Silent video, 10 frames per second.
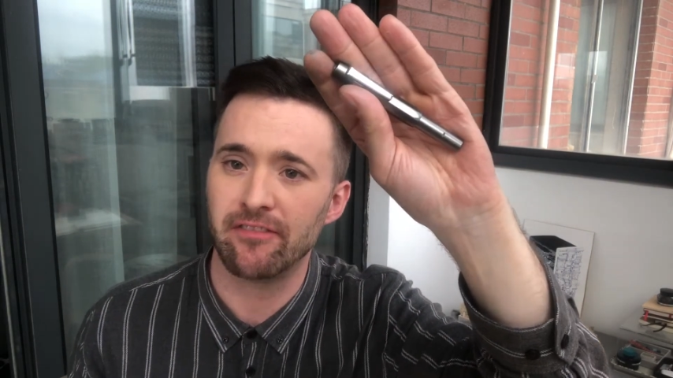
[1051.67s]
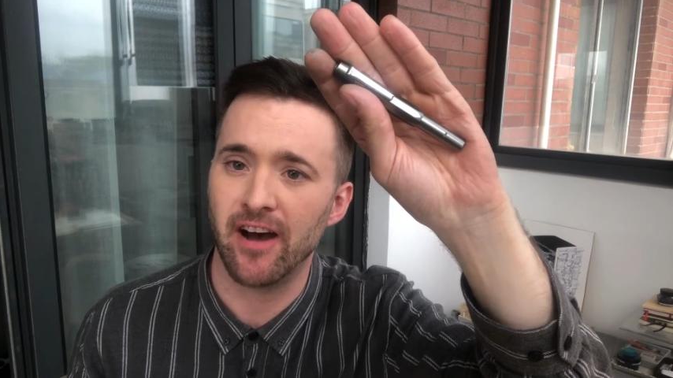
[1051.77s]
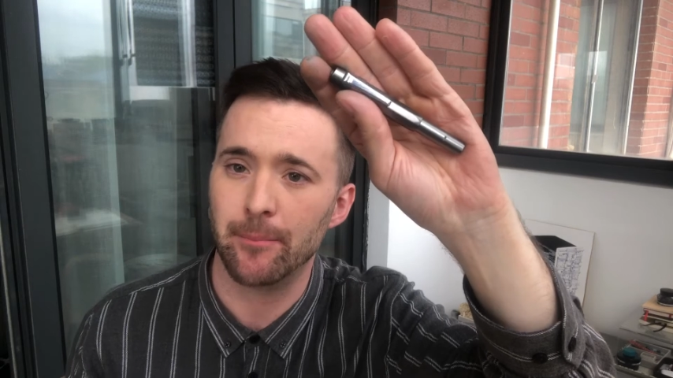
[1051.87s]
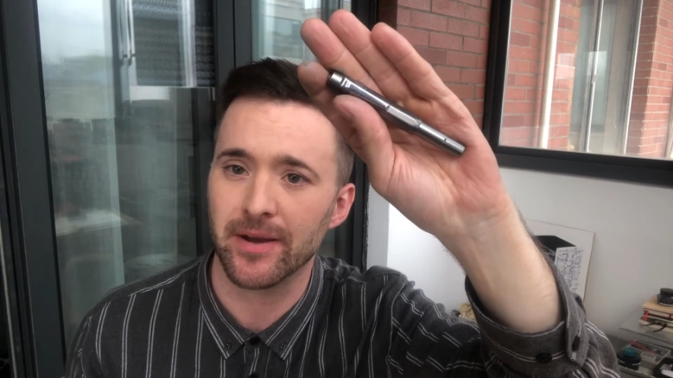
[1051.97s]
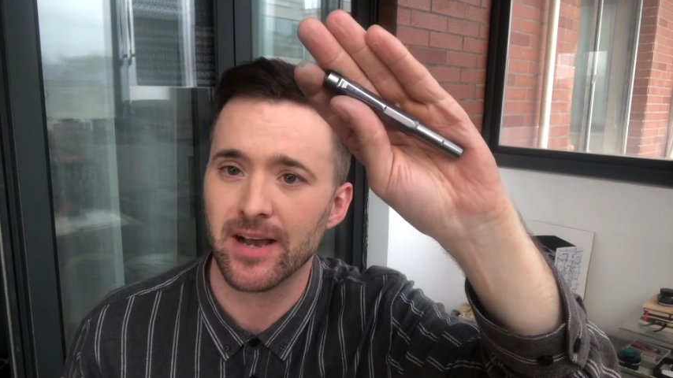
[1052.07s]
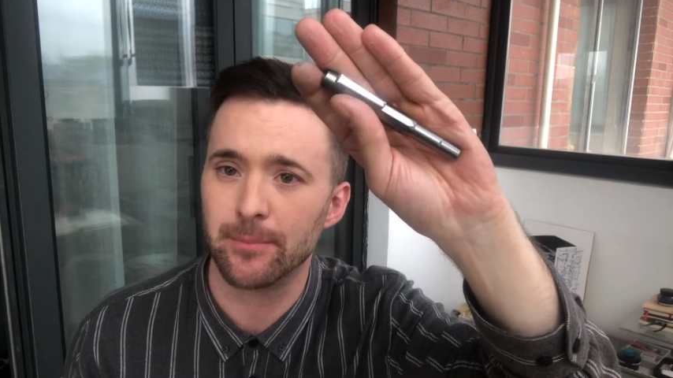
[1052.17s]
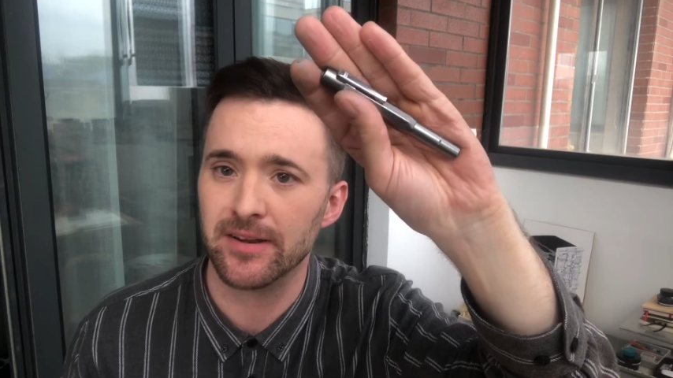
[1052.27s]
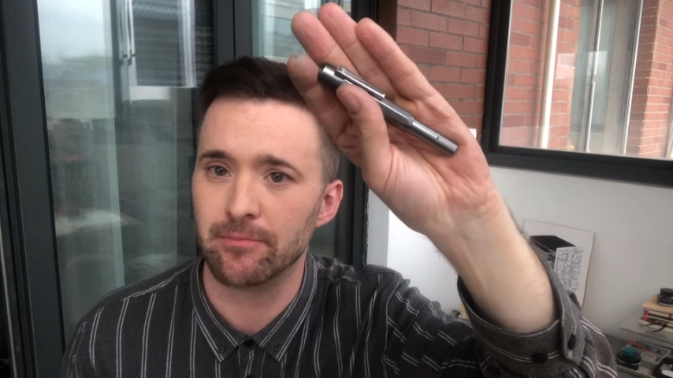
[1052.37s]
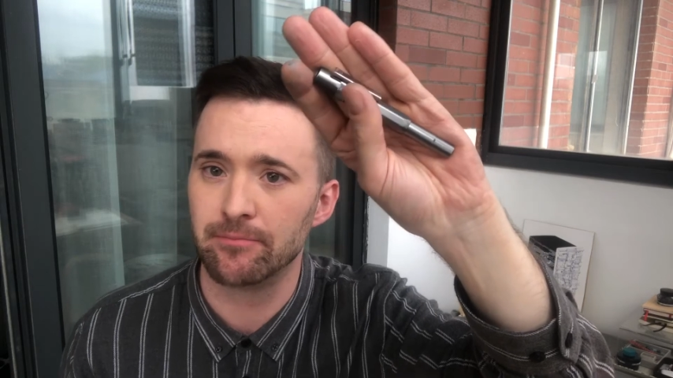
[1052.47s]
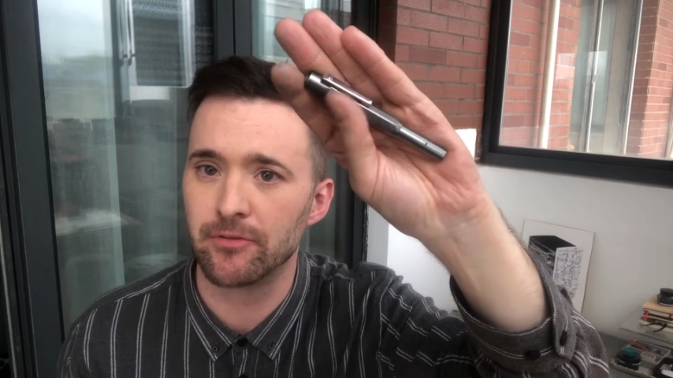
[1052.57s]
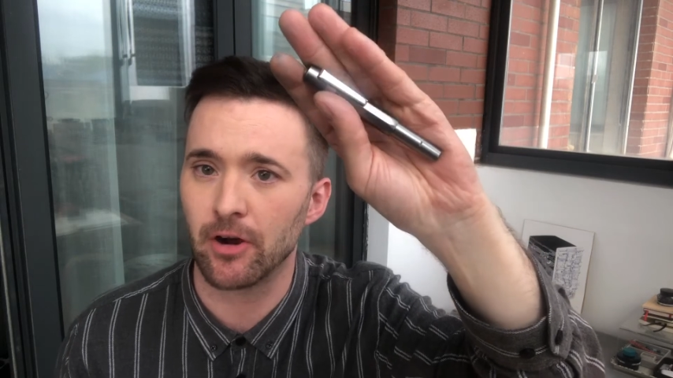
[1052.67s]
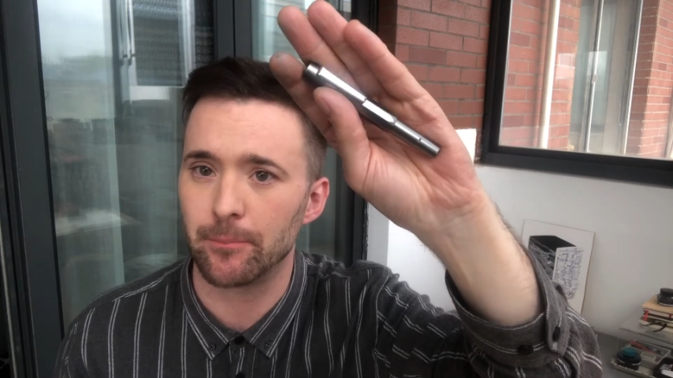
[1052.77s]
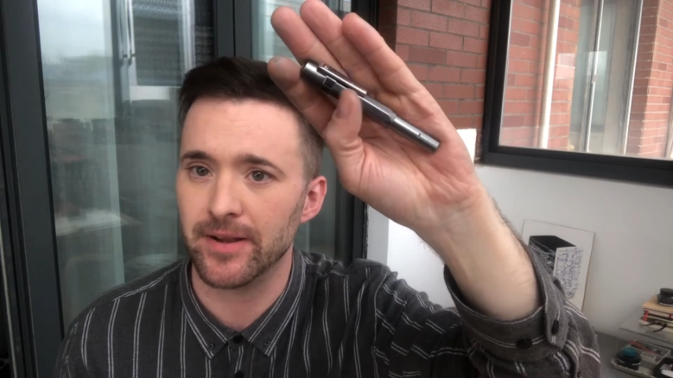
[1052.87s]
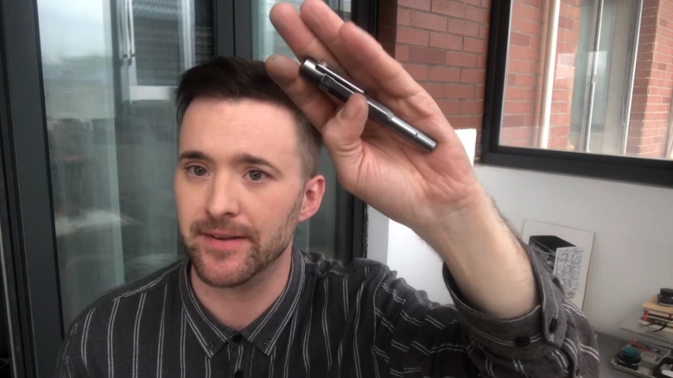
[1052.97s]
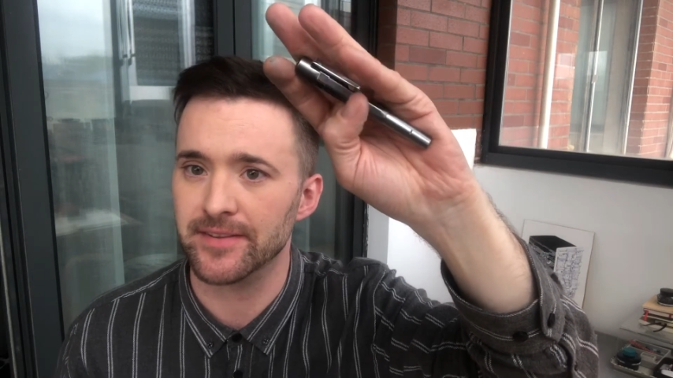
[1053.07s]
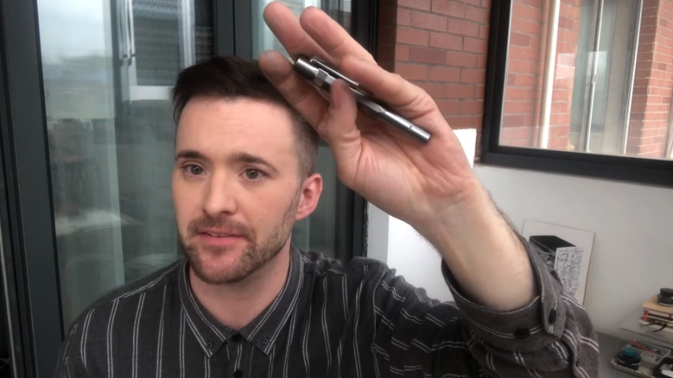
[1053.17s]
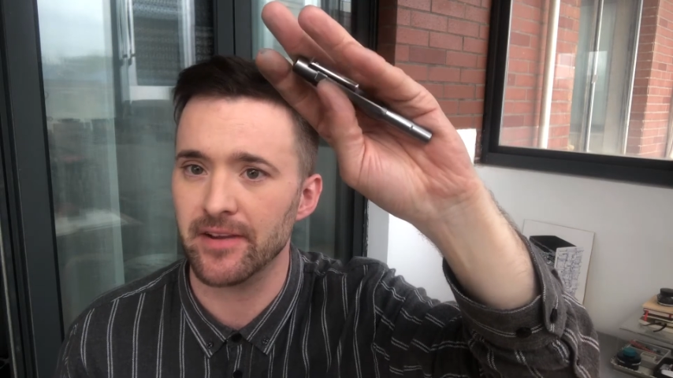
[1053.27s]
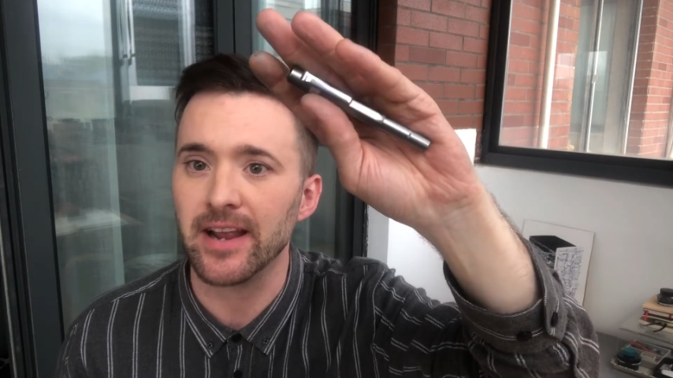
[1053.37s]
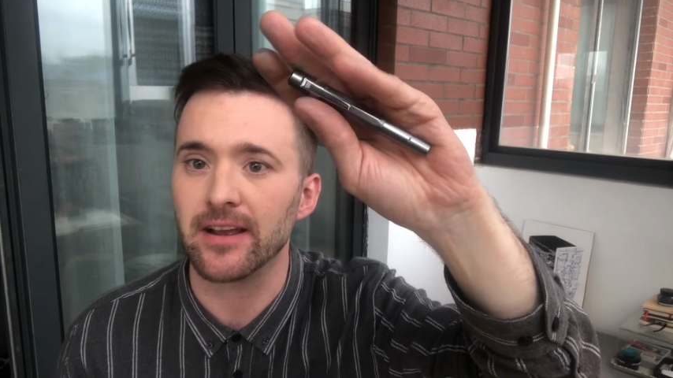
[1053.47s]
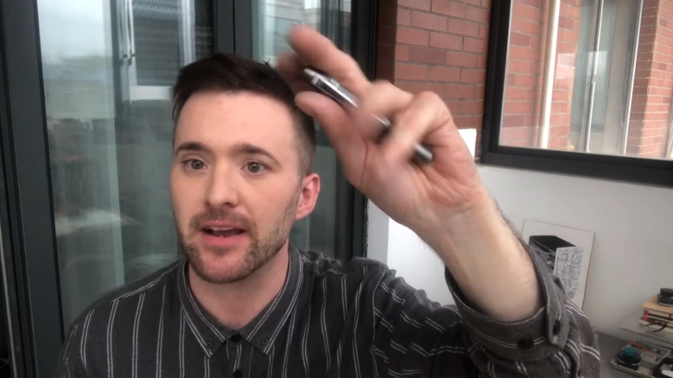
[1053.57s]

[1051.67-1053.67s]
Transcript: up a couple of droplets of ink.